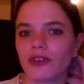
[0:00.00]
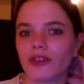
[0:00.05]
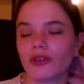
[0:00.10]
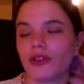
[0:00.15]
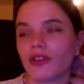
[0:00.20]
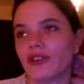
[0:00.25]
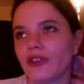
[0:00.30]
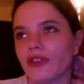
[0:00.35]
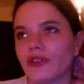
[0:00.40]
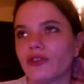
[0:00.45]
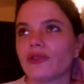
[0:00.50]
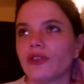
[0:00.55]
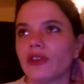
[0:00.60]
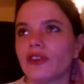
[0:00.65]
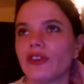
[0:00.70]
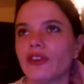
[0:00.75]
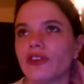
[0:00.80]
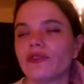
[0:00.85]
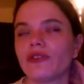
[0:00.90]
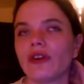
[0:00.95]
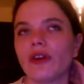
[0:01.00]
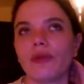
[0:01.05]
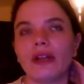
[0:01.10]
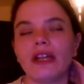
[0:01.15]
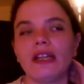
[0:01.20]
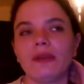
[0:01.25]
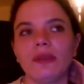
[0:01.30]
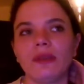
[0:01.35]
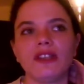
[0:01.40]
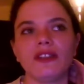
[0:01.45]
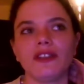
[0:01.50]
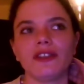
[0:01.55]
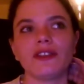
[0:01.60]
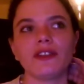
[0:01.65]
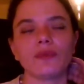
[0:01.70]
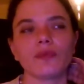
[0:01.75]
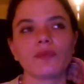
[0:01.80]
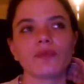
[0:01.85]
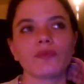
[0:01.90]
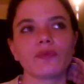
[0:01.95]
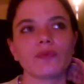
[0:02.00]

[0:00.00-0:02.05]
So this is very limited.